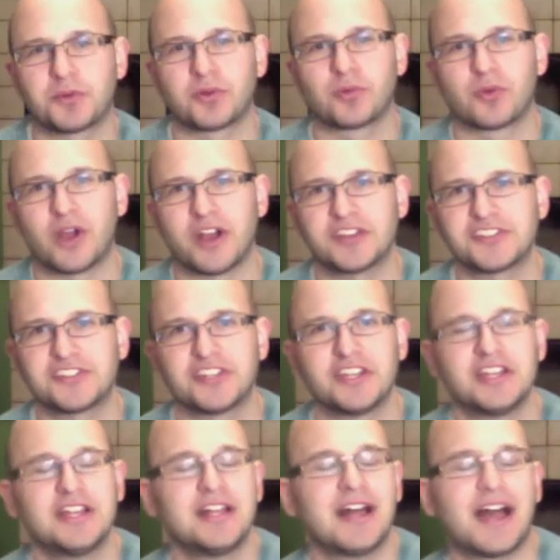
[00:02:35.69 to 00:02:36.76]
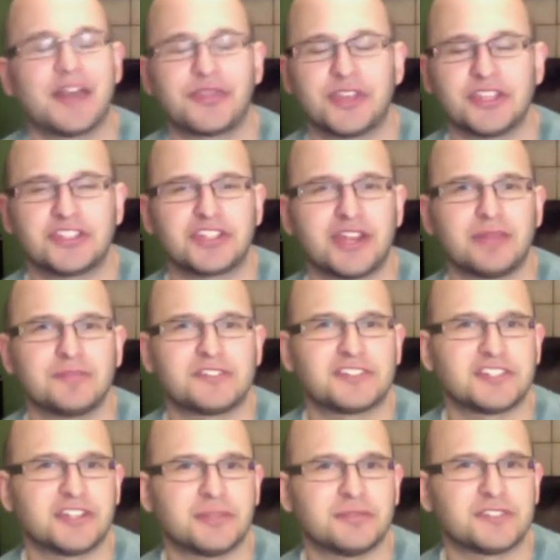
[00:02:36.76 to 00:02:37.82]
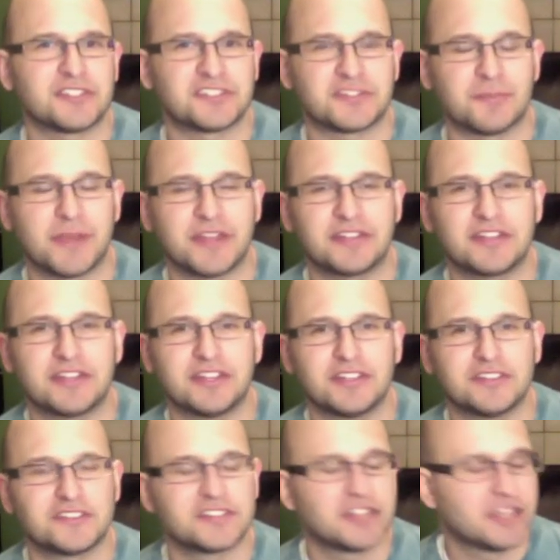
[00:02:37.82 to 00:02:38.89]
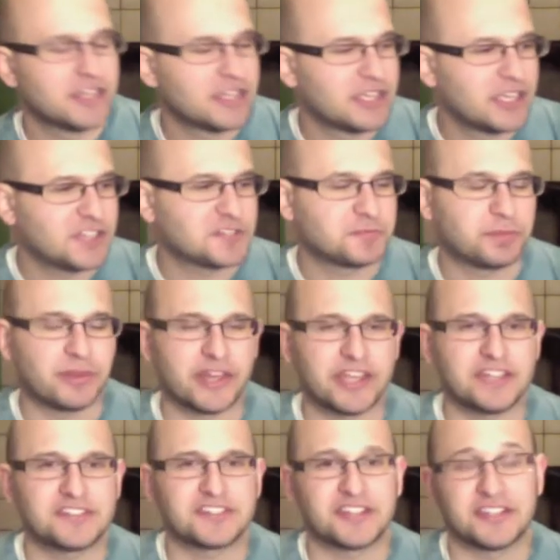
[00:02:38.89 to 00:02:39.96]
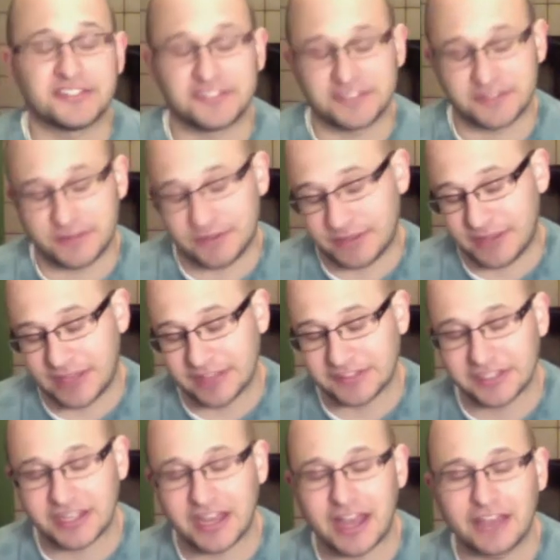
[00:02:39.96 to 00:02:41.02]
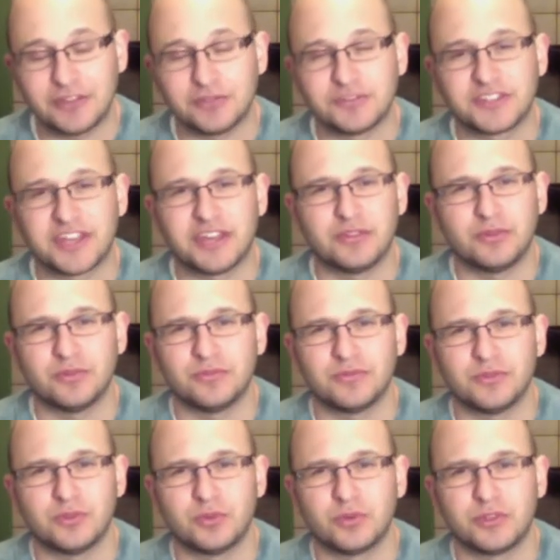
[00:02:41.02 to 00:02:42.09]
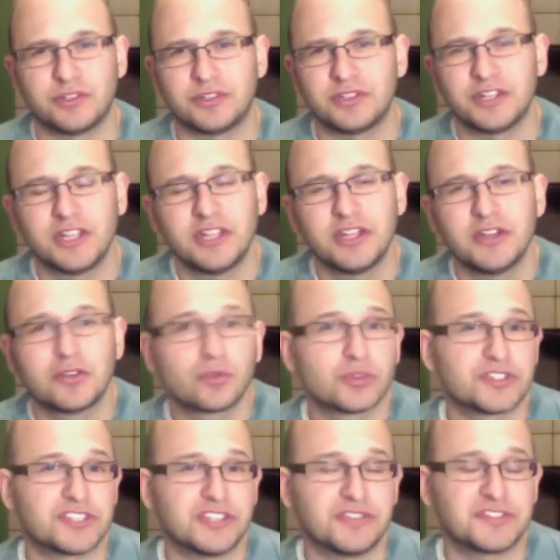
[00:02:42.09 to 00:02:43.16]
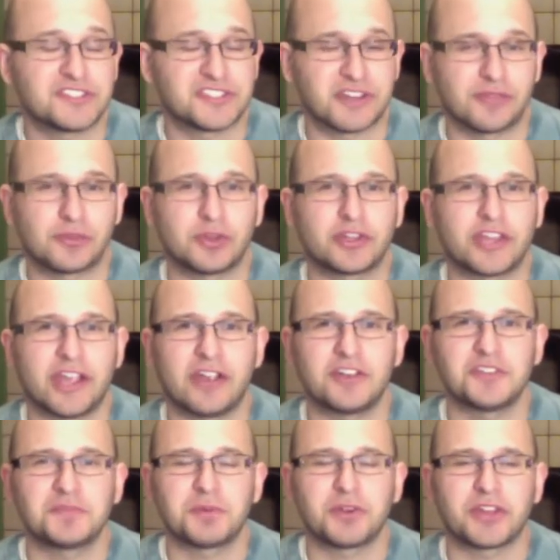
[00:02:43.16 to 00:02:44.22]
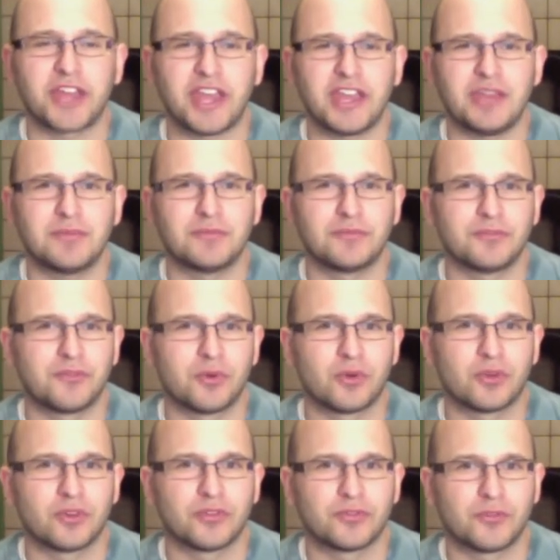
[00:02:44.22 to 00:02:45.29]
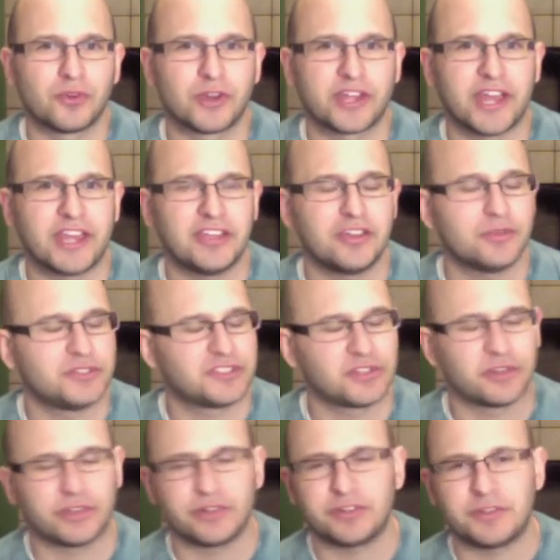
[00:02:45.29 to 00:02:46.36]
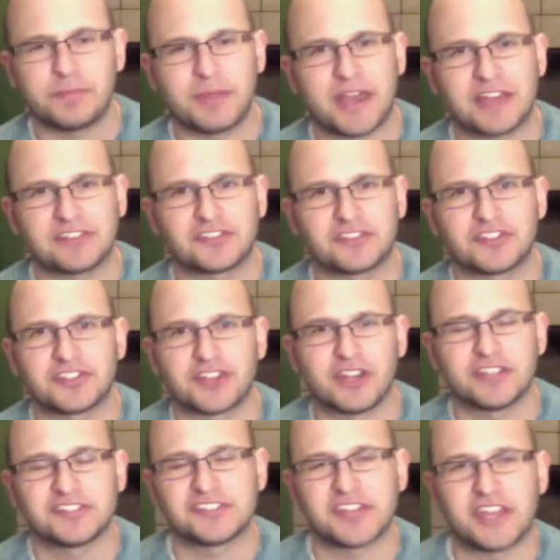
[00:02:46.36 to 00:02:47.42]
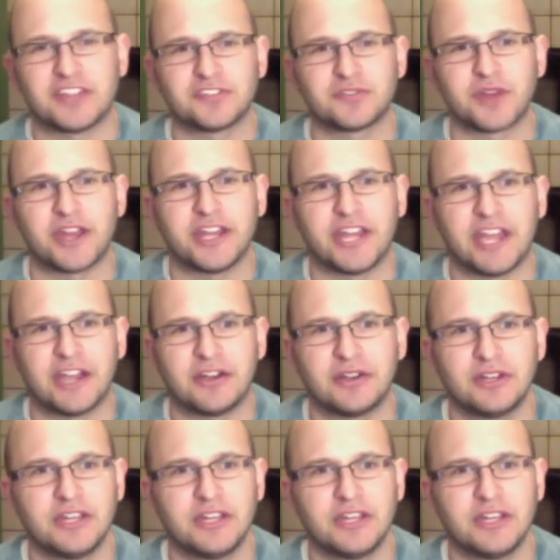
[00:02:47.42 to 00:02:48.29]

rush. I think James Sims has cemented his place as a guy who will receive several carries per game for KU. He's clearly past Deshaun Sands right now,